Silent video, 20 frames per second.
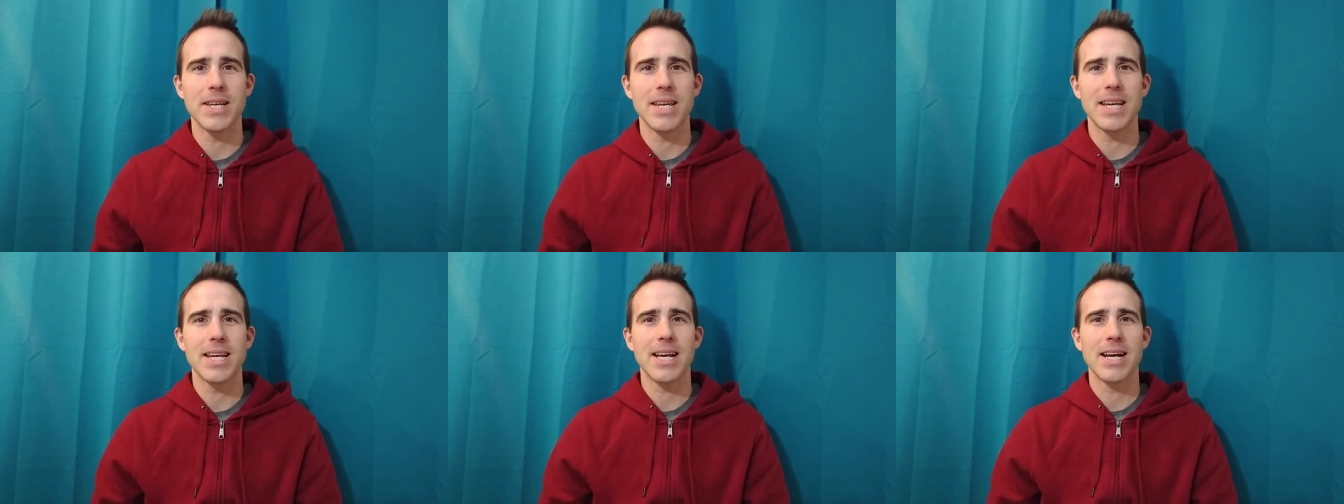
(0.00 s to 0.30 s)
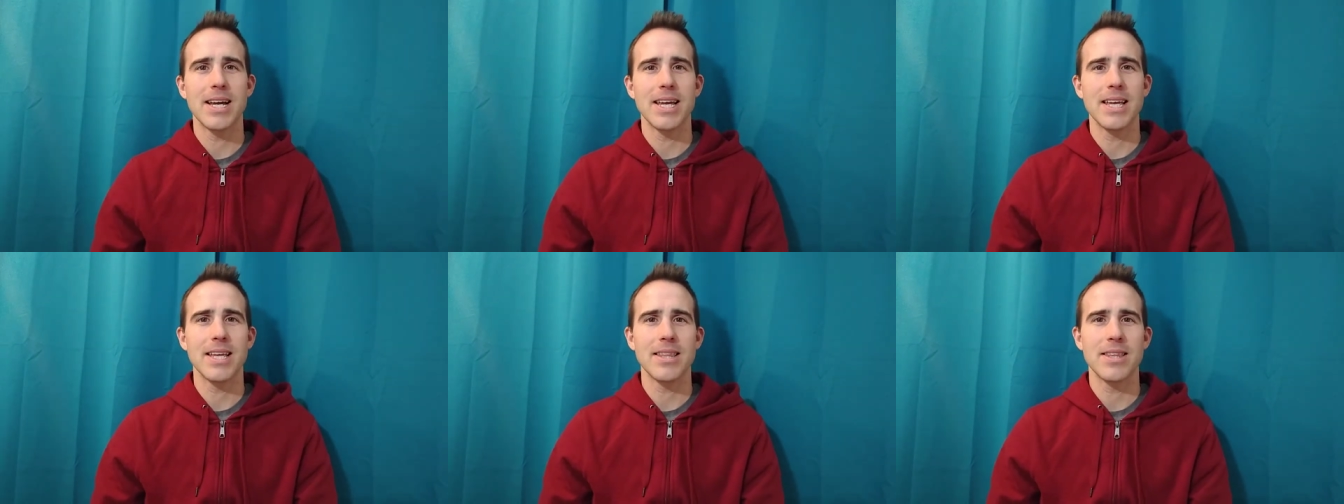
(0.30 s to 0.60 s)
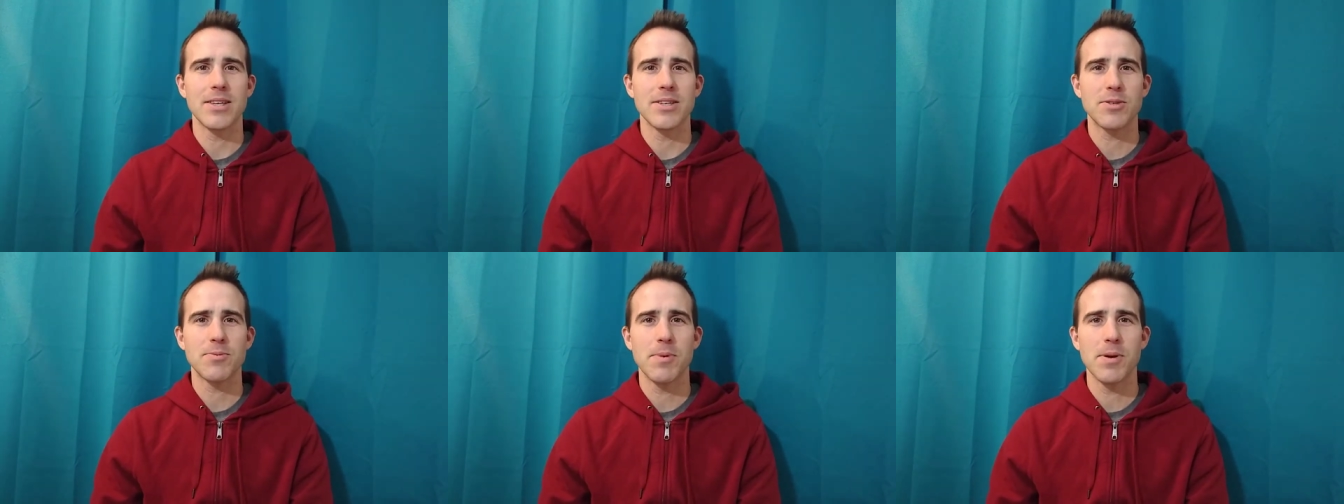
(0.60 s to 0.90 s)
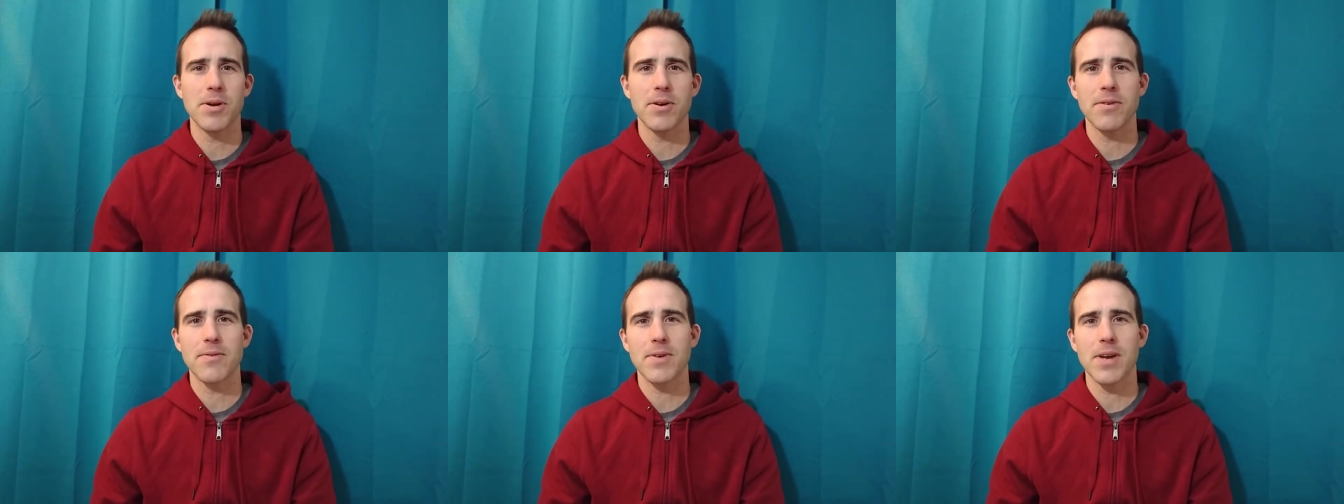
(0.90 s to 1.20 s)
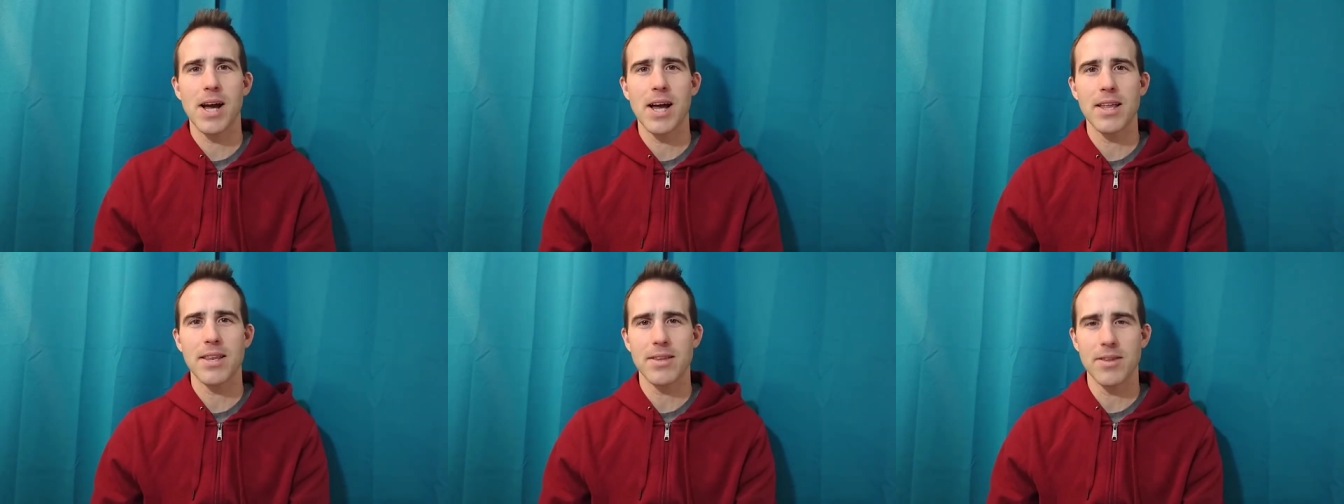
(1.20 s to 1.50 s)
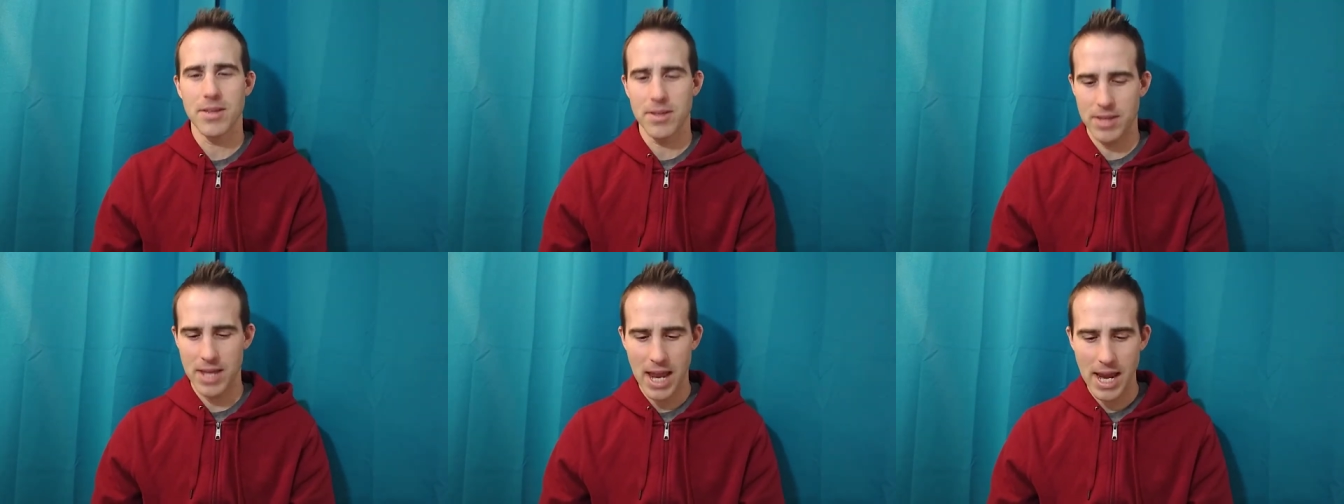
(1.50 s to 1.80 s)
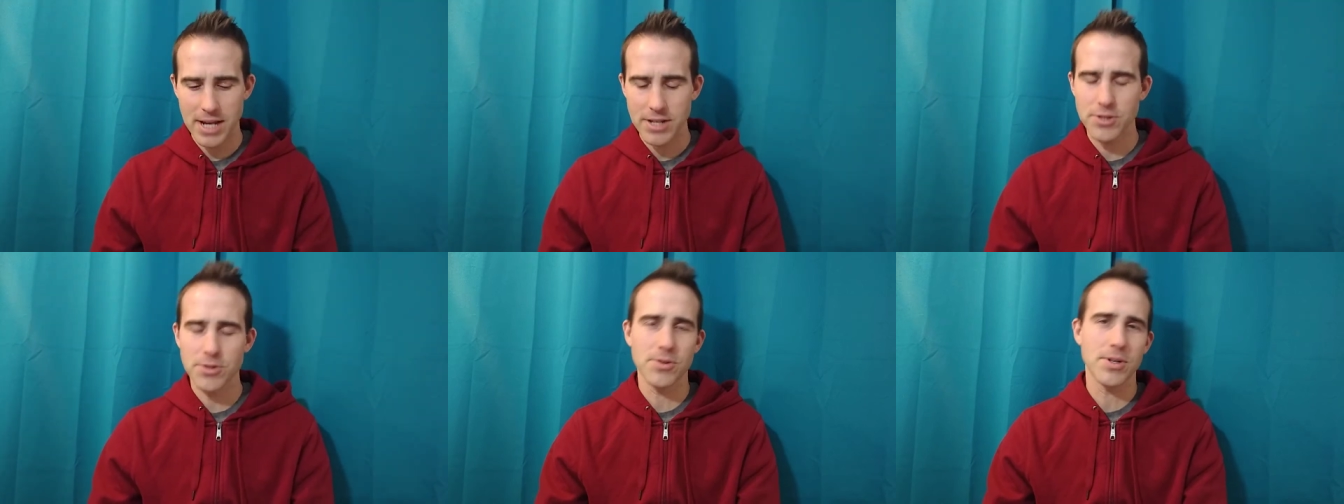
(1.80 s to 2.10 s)
He, he, the Spirit of God, the, the
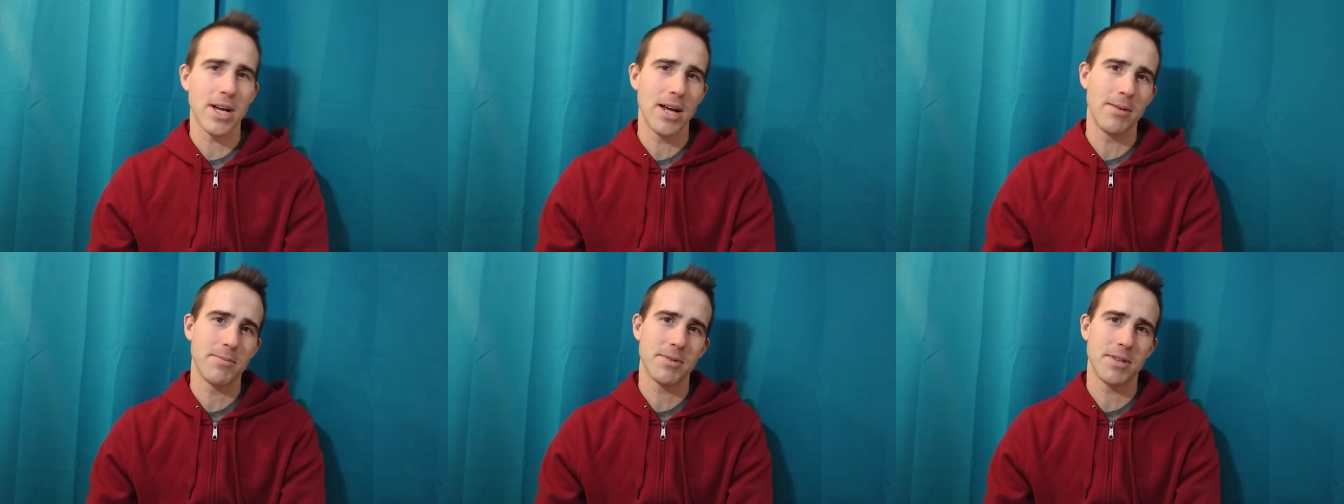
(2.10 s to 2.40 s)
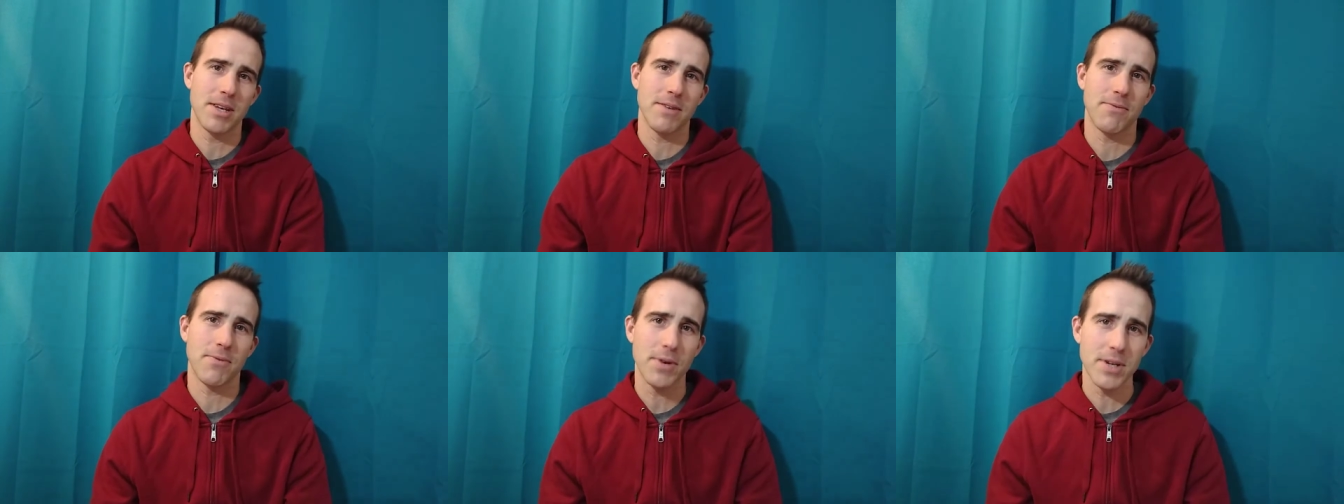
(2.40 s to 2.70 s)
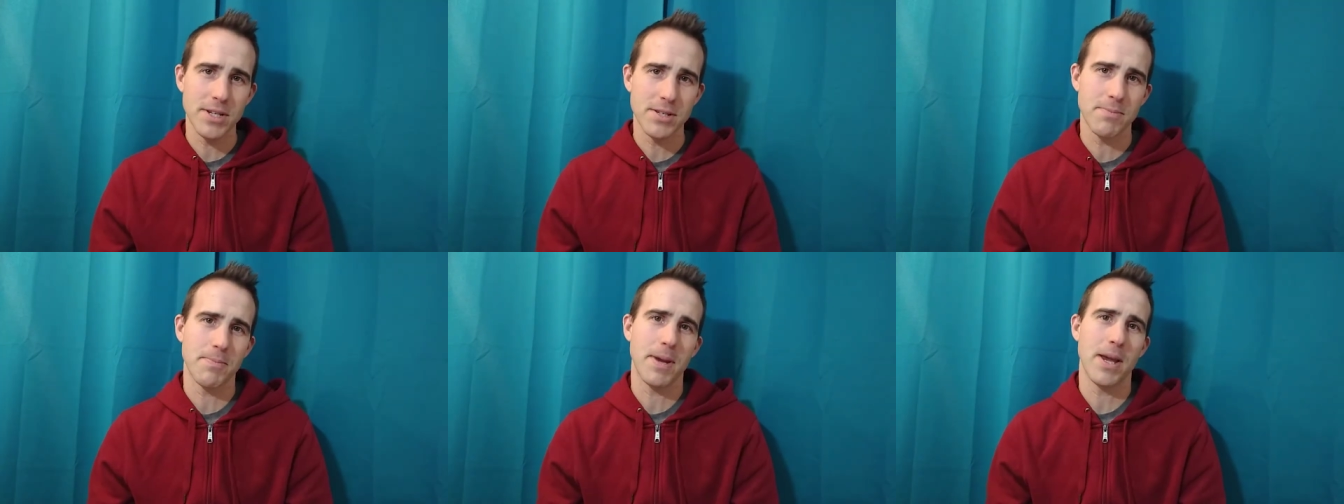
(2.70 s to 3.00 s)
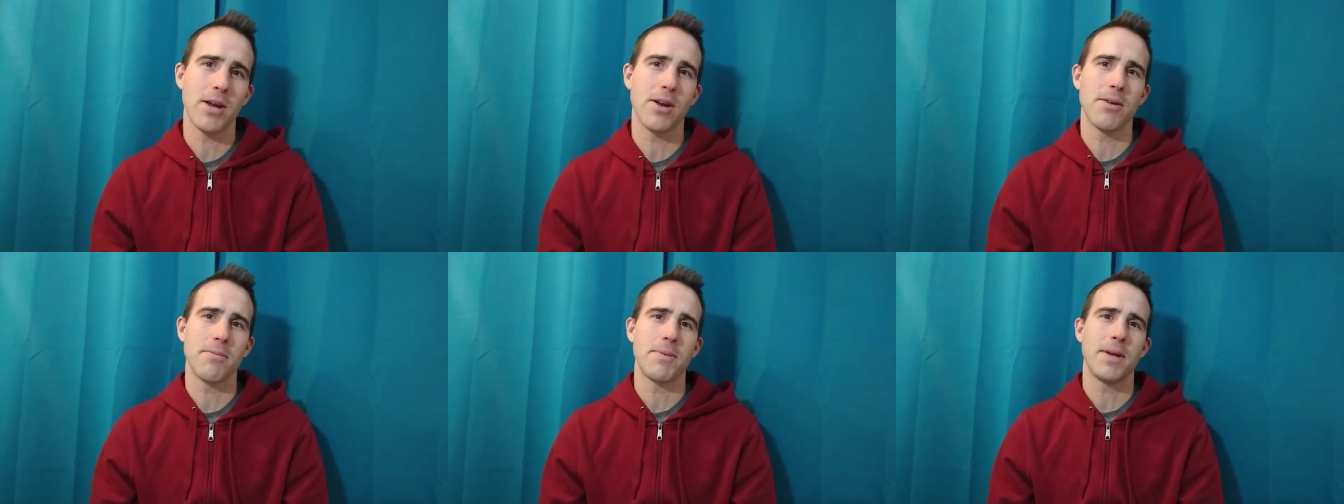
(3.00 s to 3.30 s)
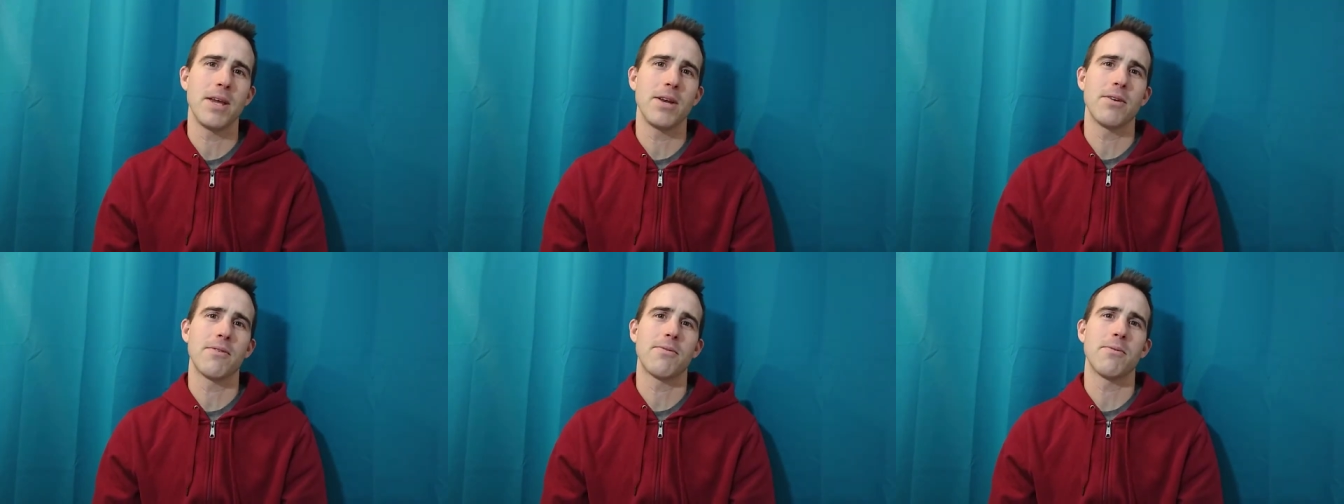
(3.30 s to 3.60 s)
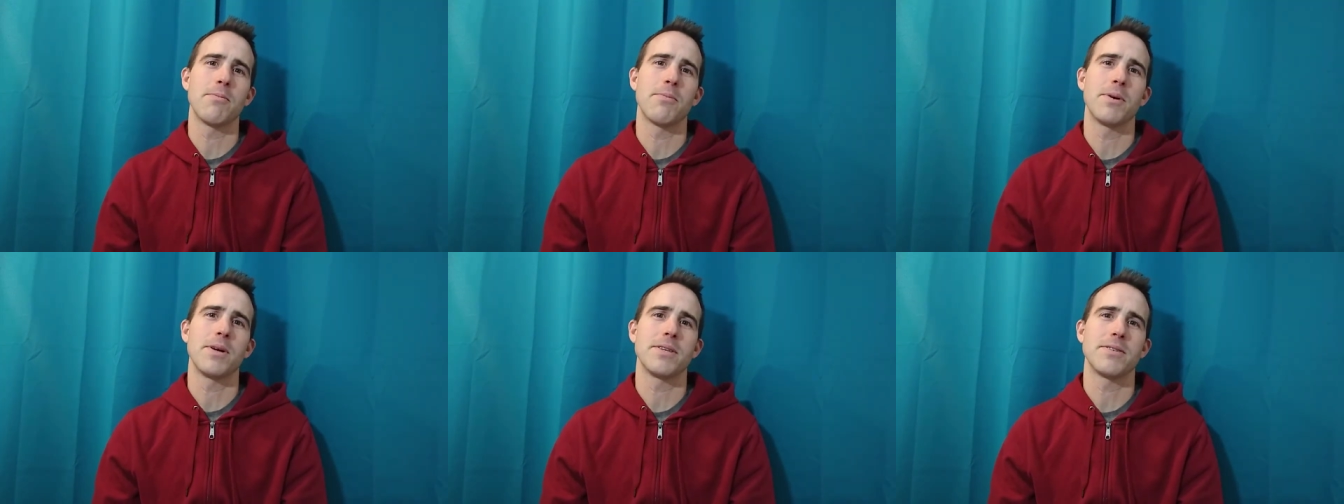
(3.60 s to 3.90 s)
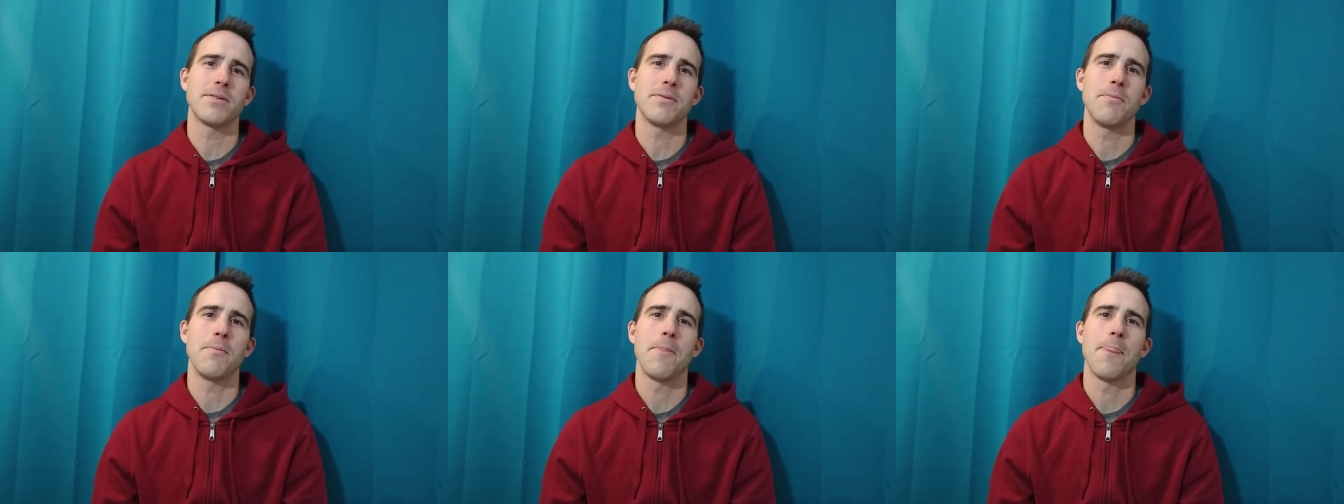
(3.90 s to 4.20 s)
angel comes, frees Peter, Peter from
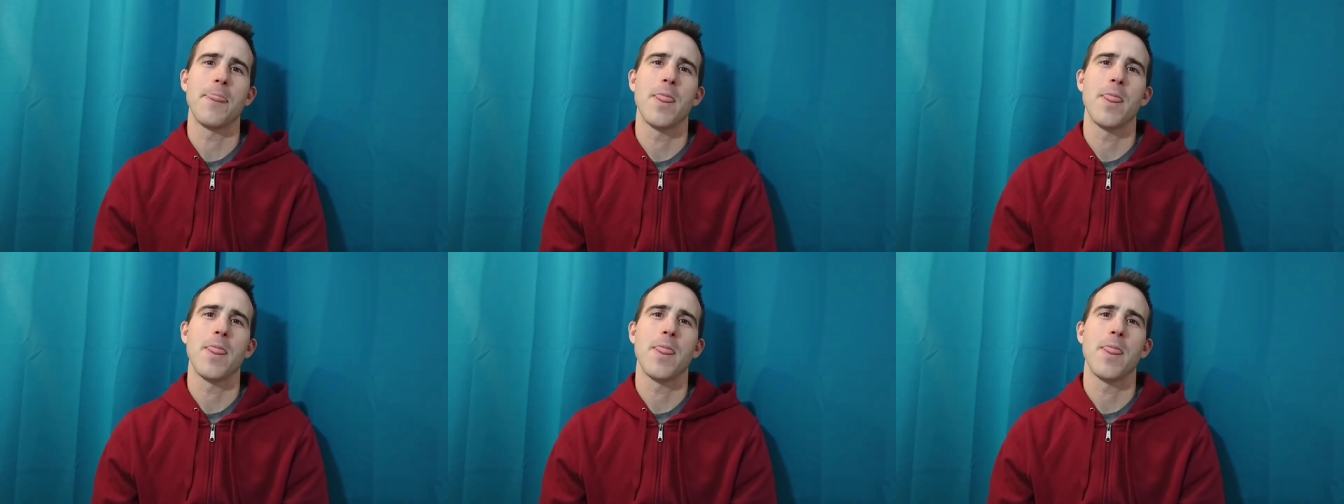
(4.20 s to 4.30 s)
prison,